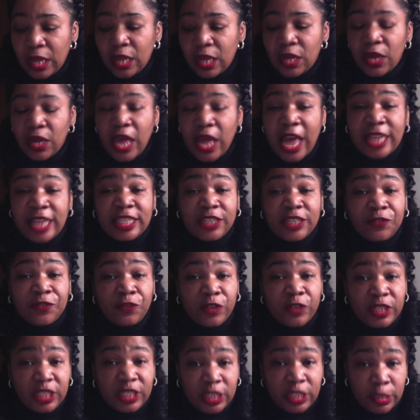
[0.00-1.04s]
at
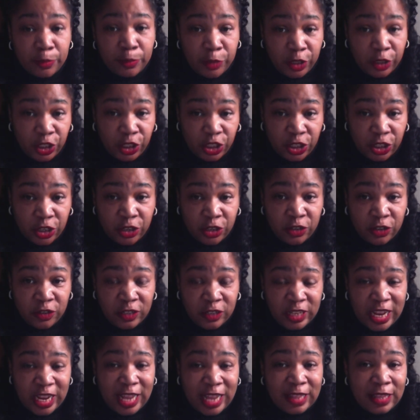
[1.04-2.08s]
different temperatures,
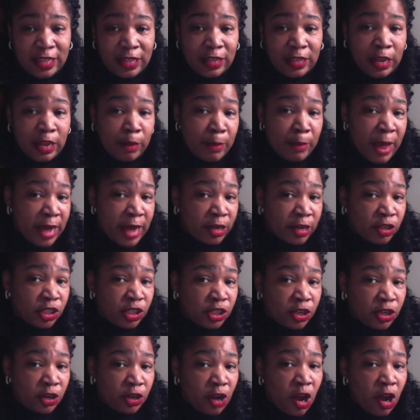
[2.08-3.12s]
and then they
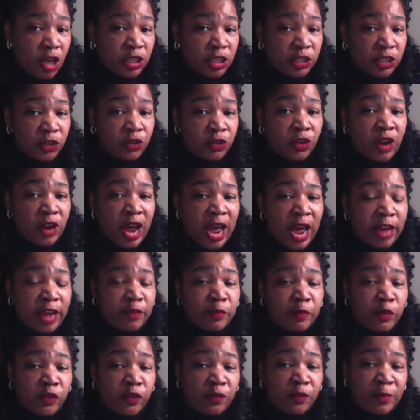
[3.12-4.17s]
monitor also your eye
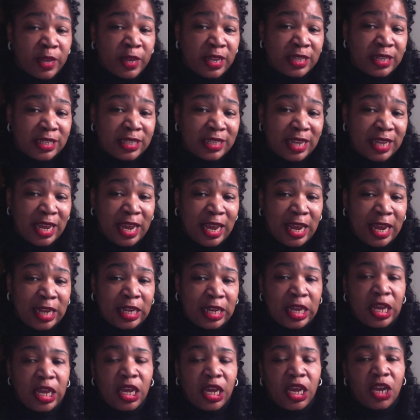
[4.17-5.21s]
movements, and
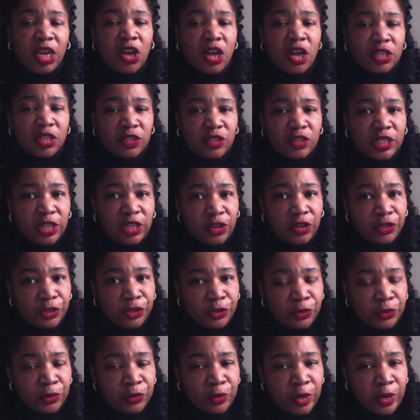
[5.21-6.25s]
it also tells
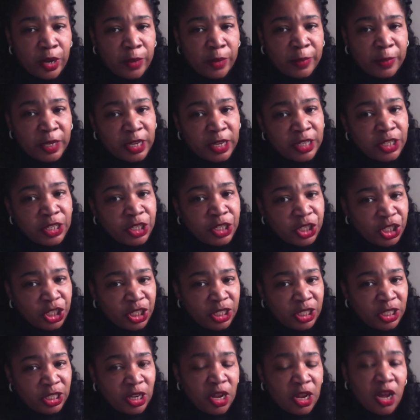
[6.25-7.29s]
you um, the
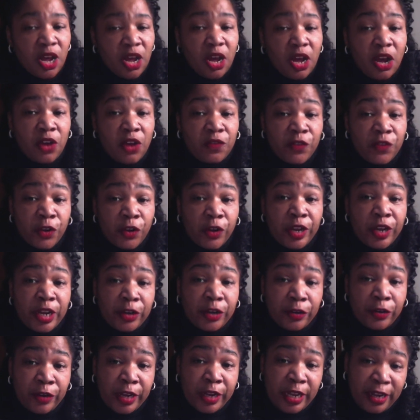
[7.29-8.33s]
condition of your
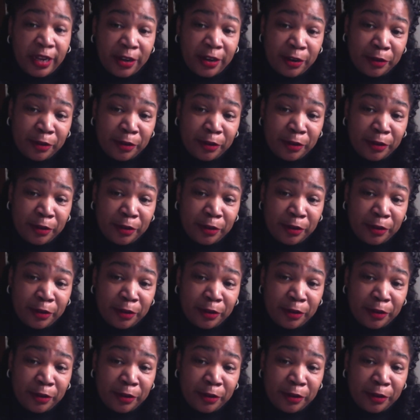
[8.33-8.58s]
inner ear.